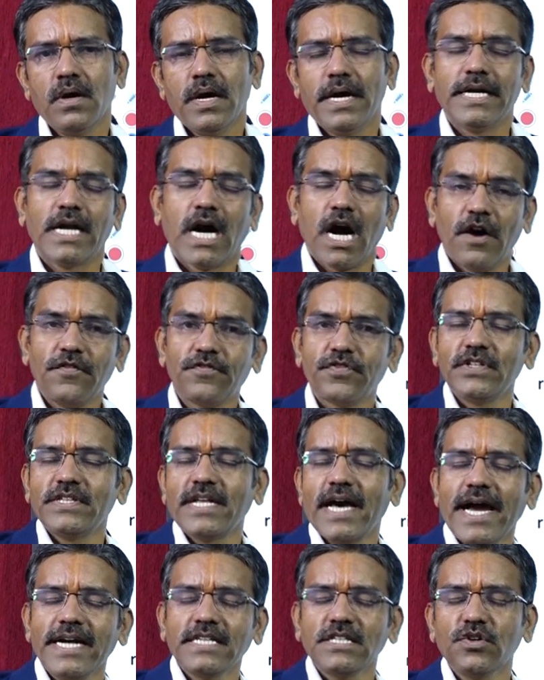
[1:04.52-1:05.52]
And after
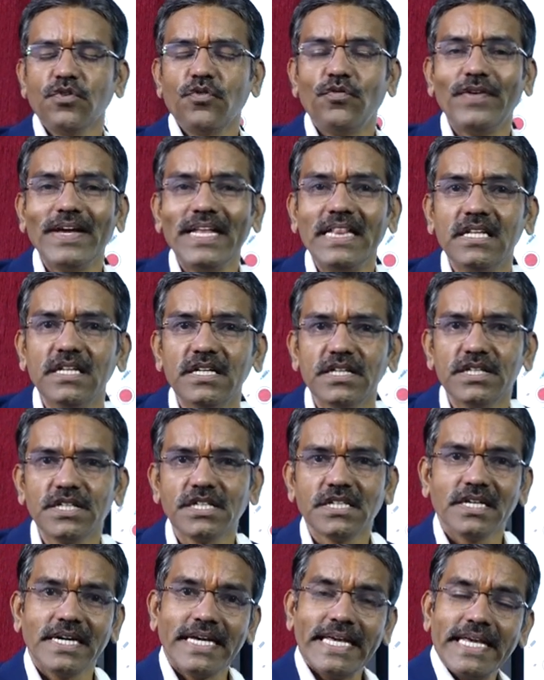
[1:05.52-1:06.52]
that, we
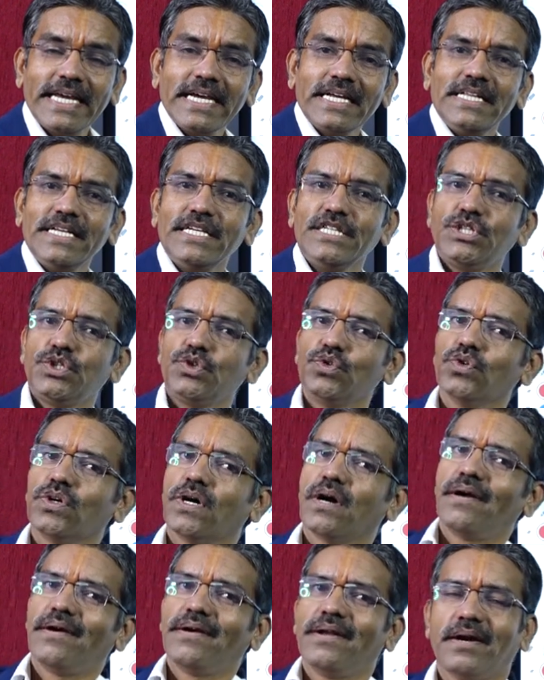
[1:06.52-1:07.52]
learnt English to
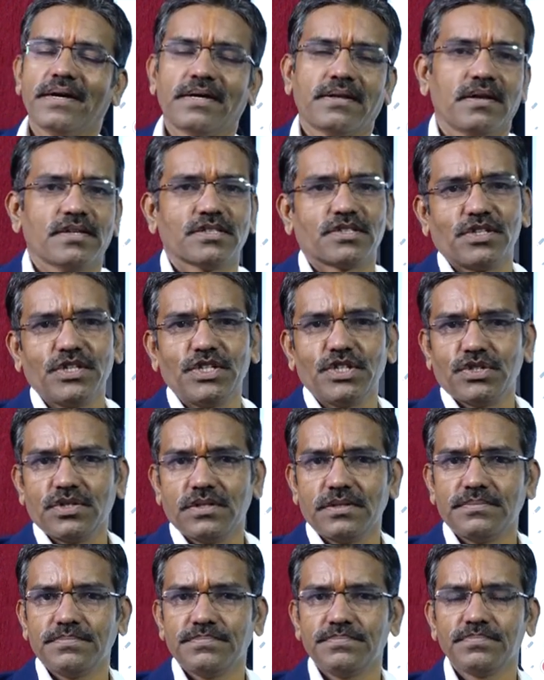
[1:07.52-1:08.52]
Kannada
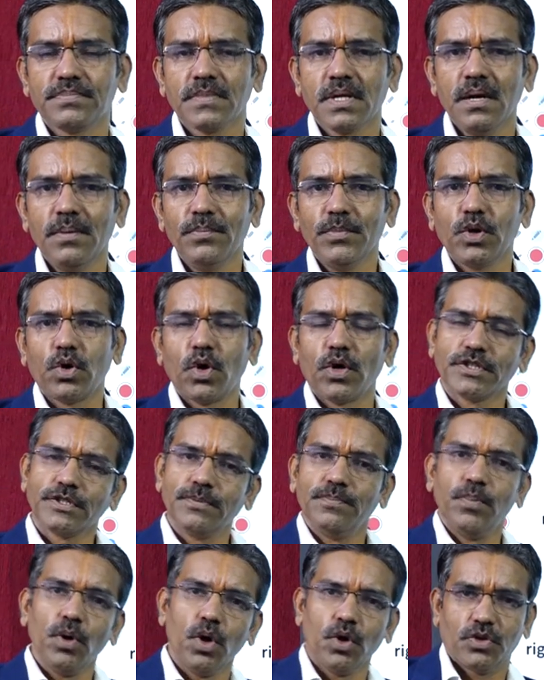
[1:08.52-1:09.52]
translation, because
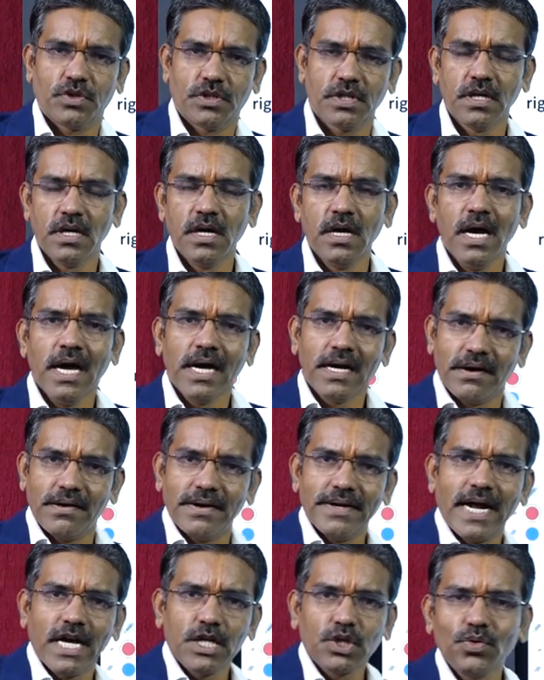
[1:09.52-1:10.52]
both
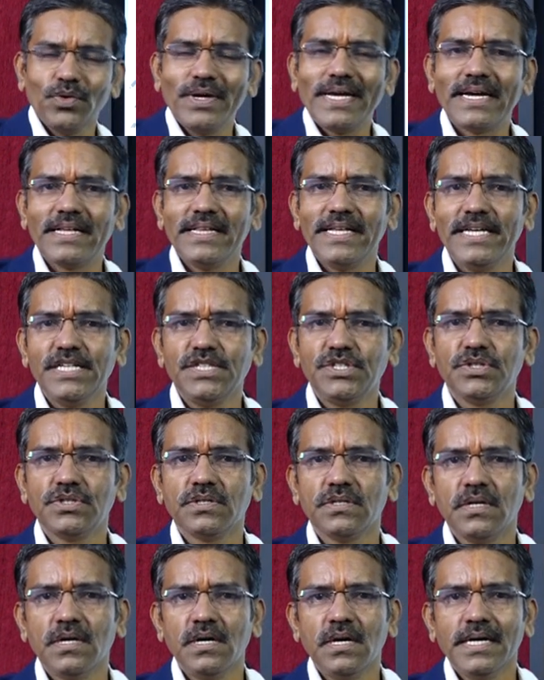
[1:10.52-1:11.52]
Kannada to English
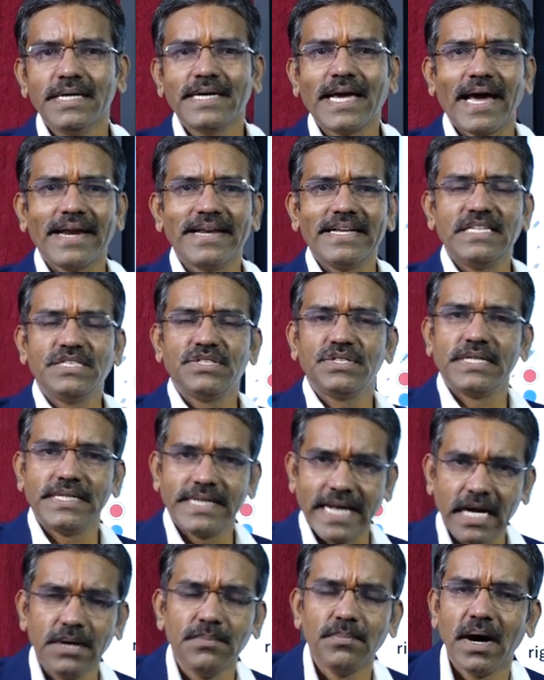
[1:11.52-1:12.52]
carries
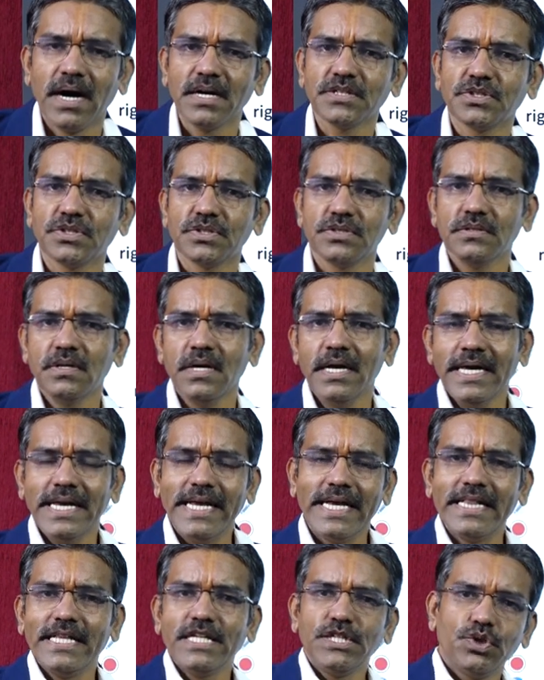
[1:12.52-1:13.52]
10 marks,
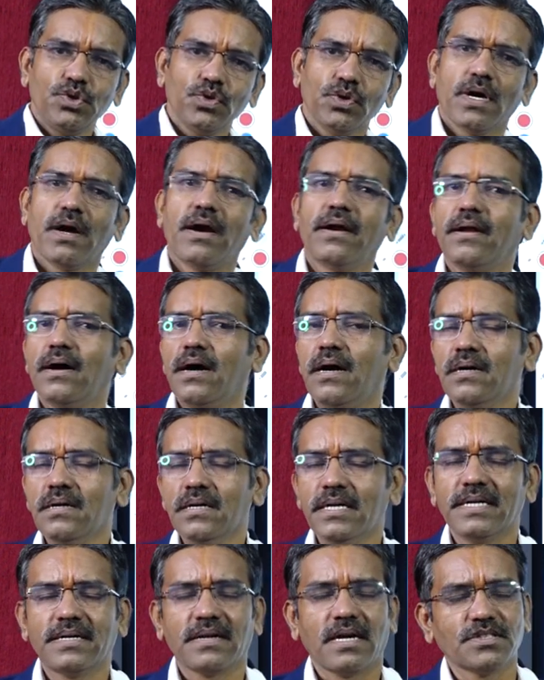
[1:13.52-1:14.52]
English to Kannada
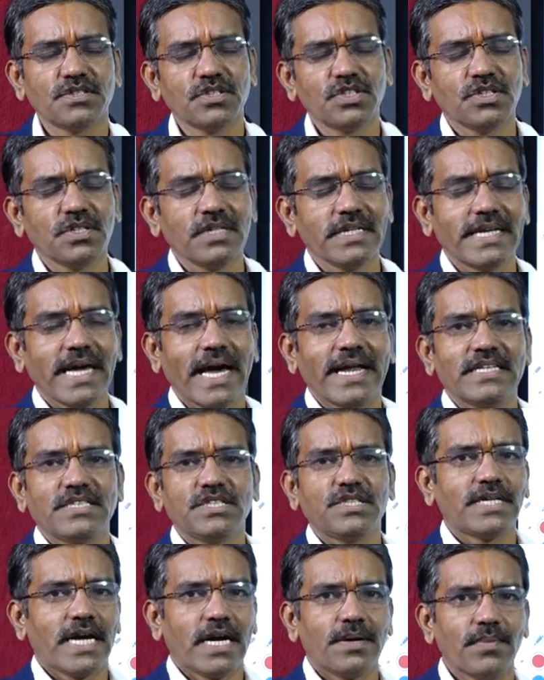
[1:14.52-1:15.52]
translation
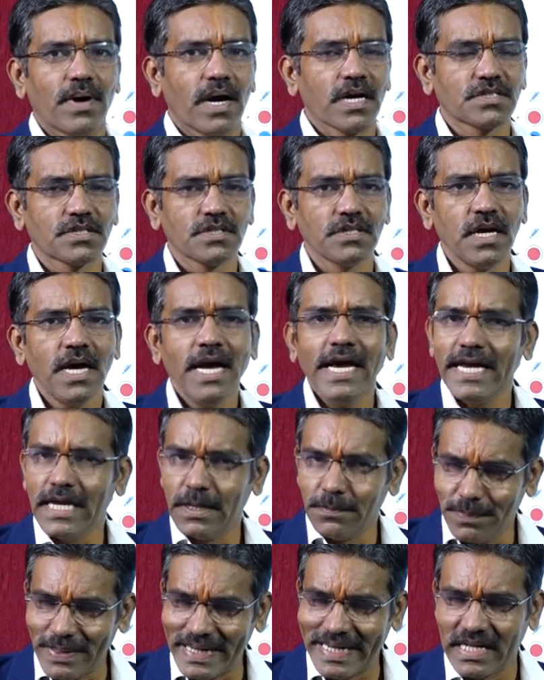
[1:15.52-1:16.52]
carries 10 marks
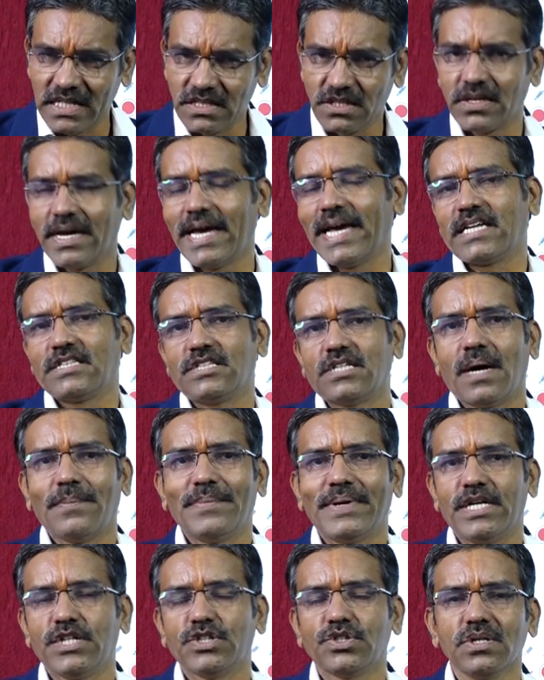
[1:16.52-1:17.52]
in PSI
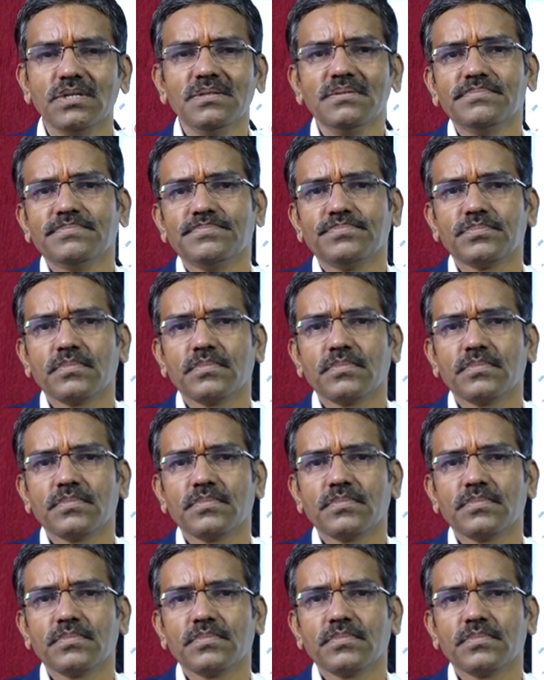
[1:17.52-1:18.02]
examination.